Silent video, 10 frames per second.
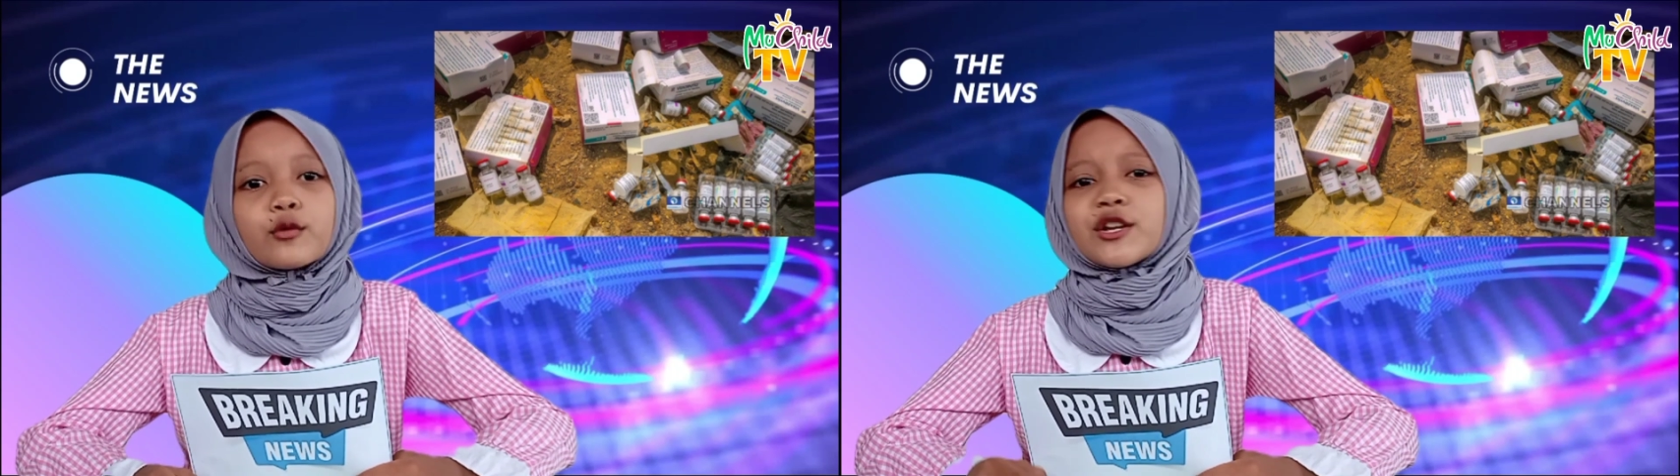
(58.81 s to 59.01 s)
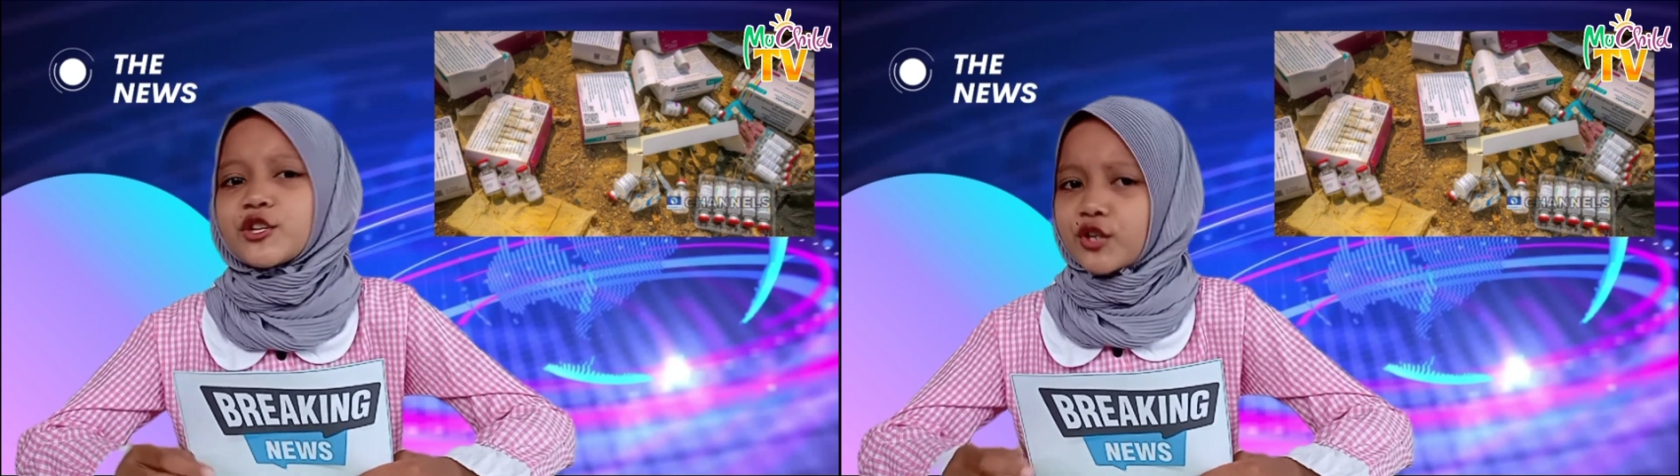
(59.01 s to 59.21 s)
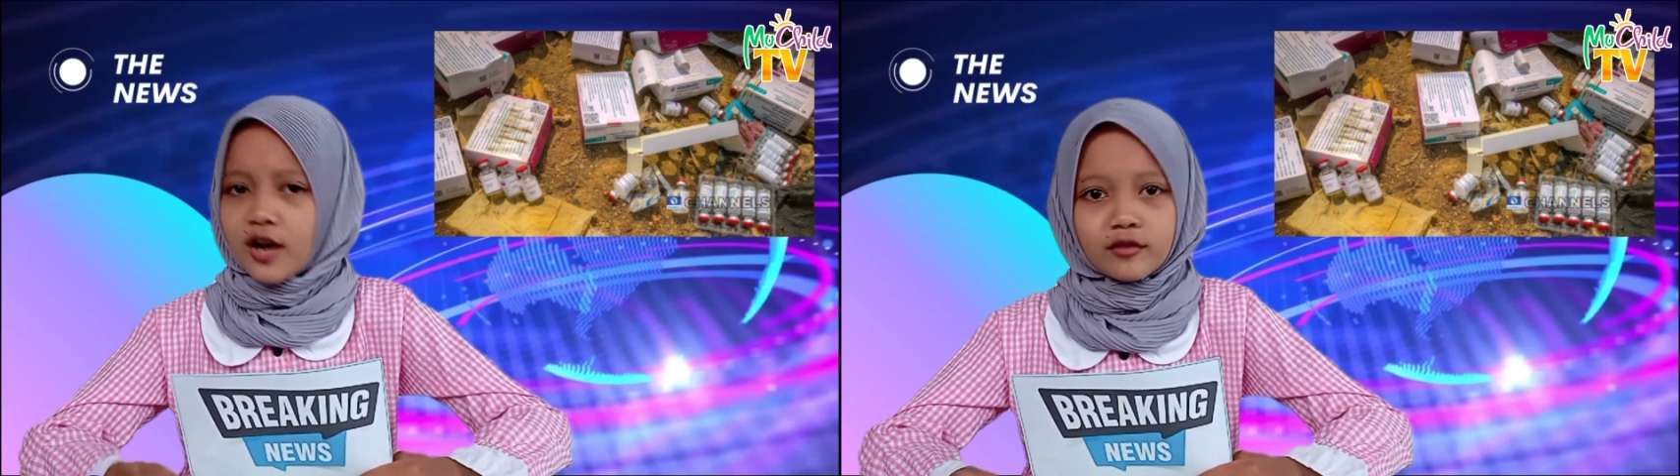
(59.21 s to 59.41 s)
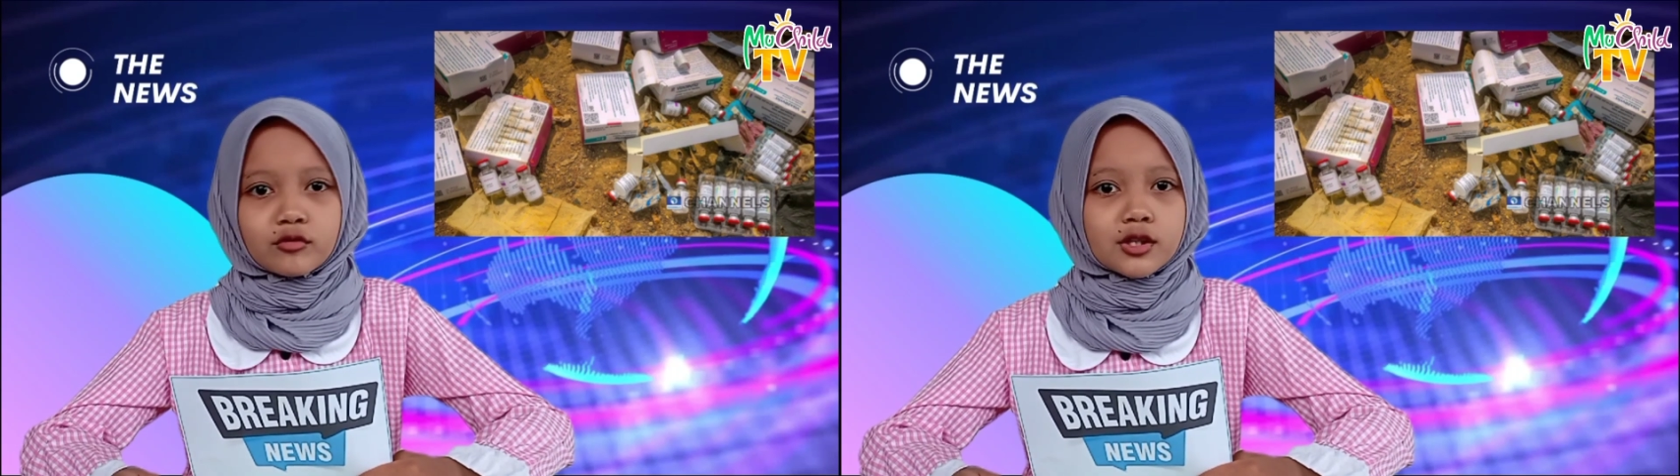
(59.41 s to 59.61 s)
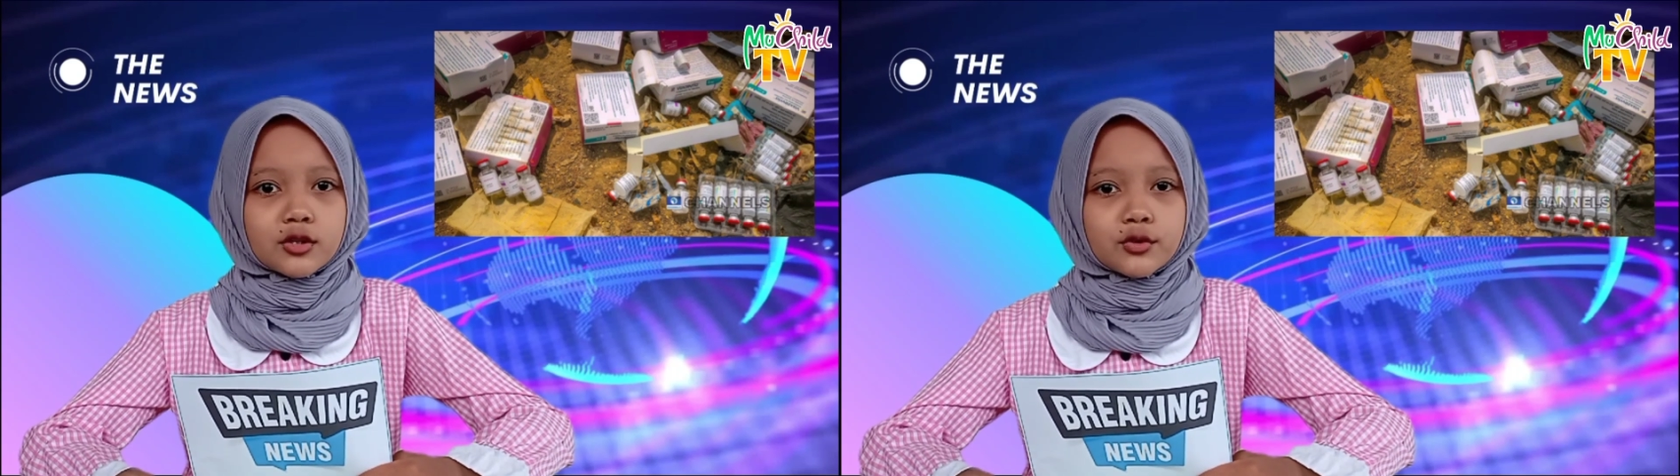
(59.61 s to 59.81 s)
rich
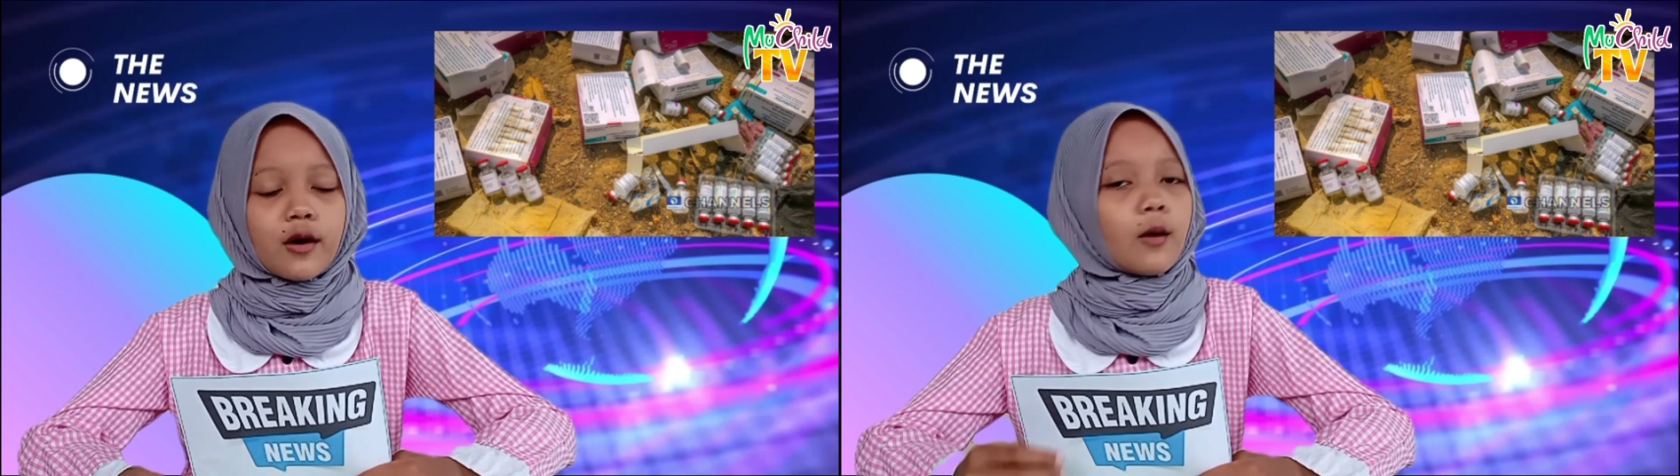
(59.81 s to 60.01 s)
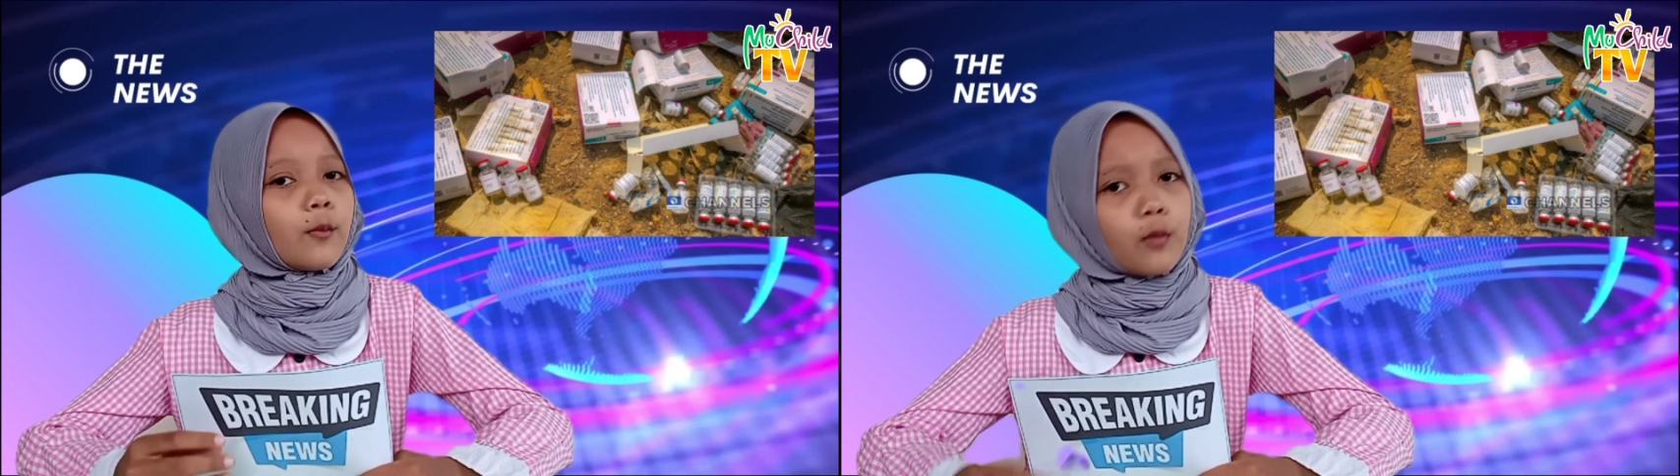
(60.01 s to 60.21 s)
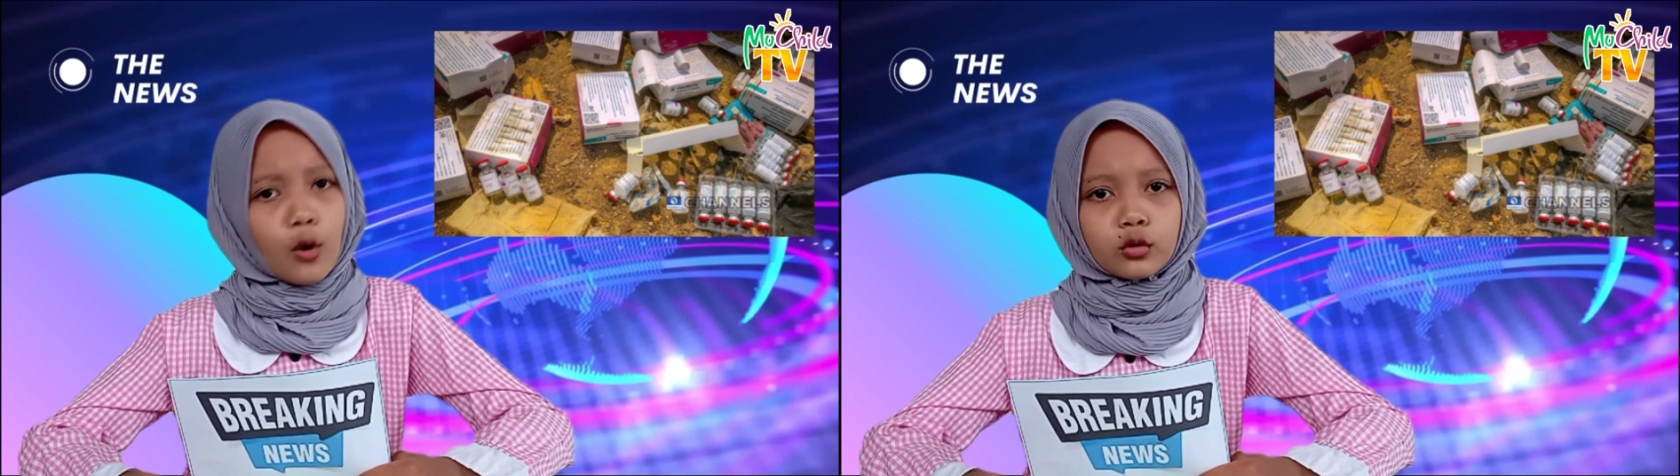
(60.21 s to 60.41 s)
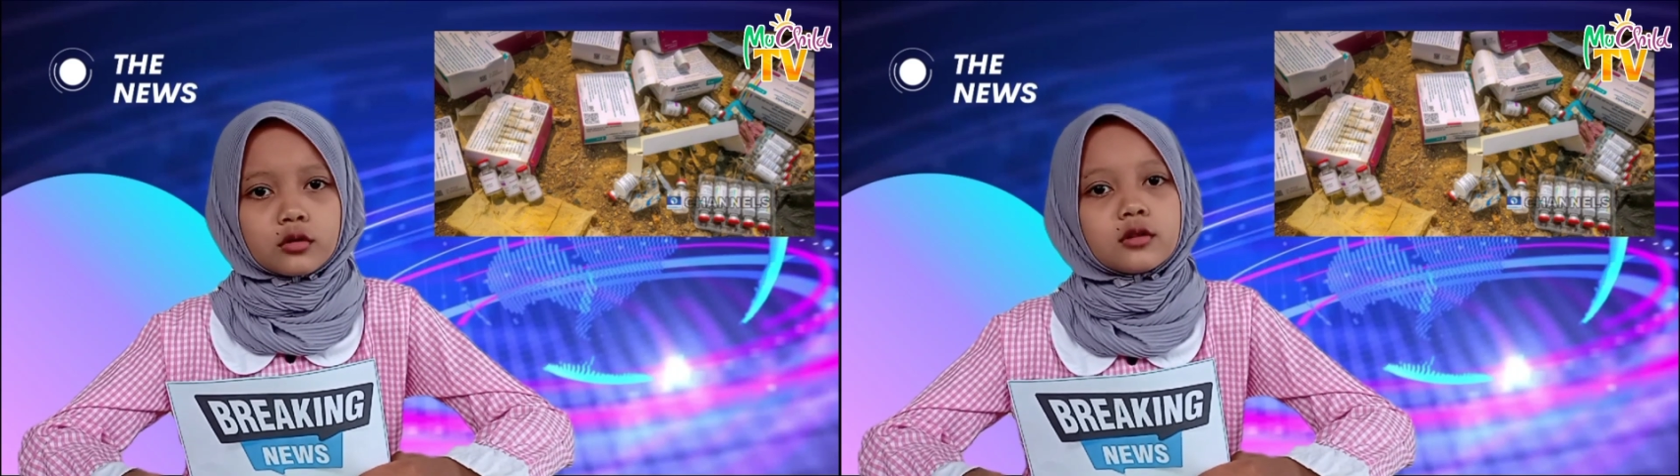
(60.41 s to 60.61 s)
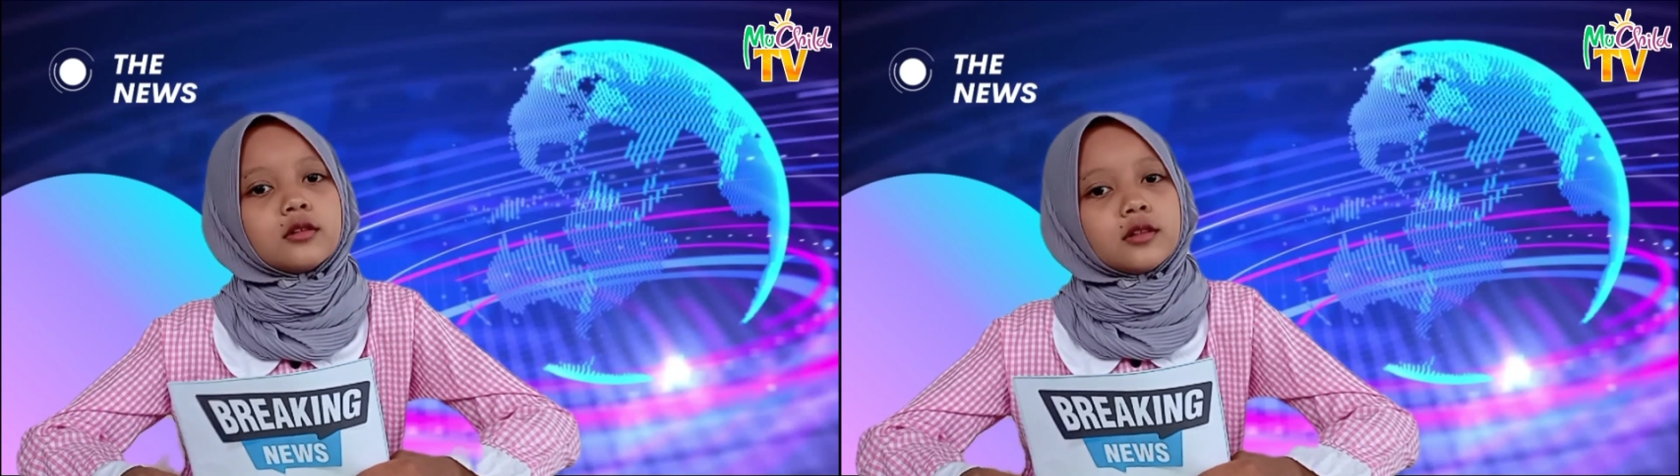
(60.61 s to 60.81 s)
countries
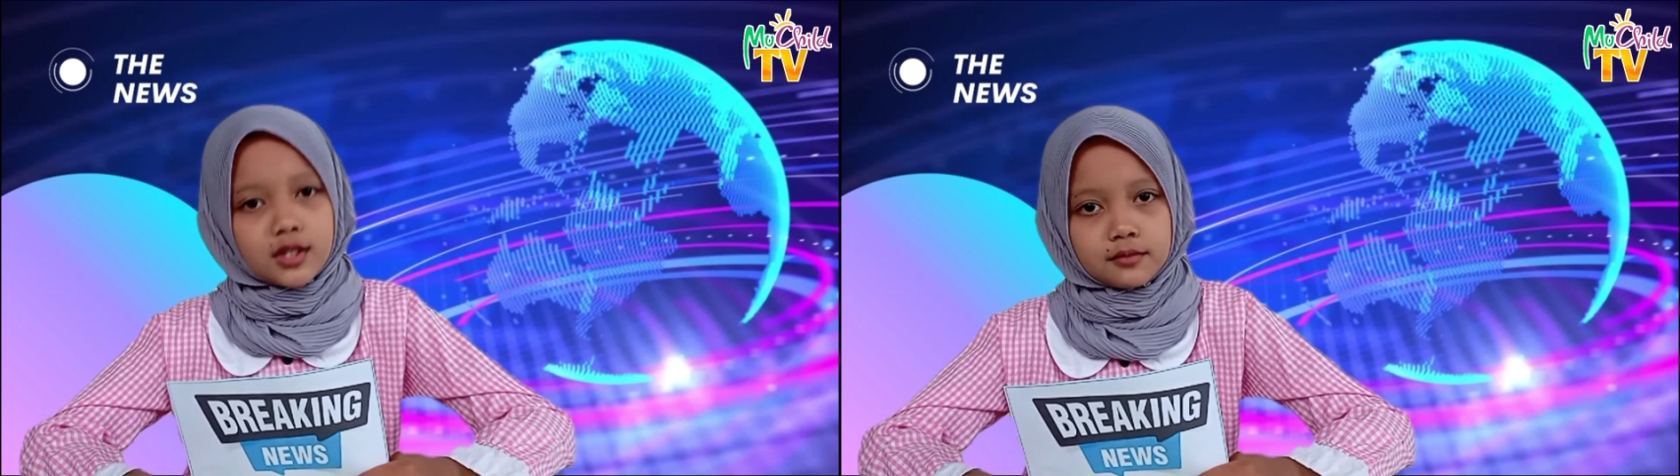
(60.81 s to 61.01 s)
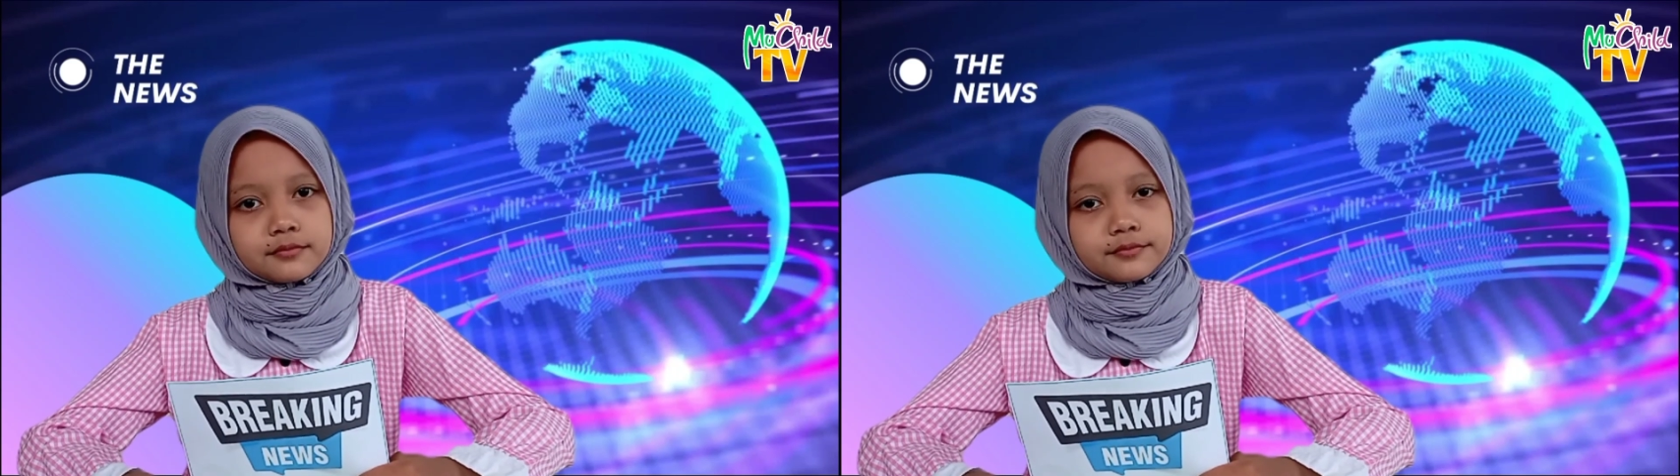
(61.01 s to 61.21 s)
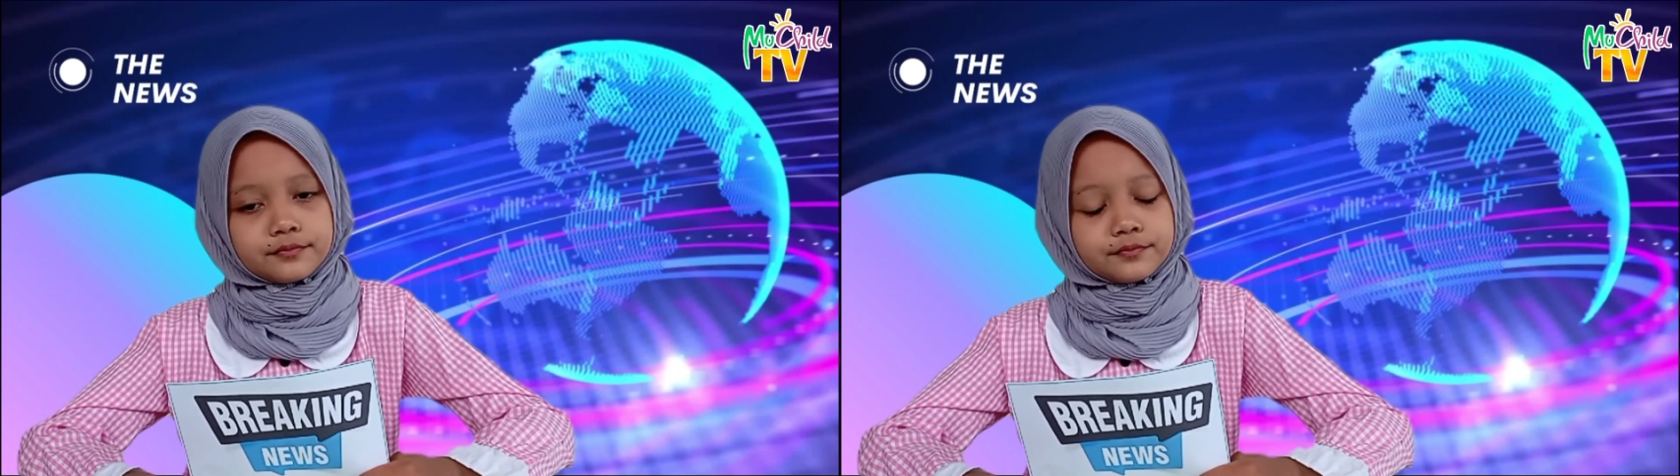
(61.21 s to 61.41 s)
bought them.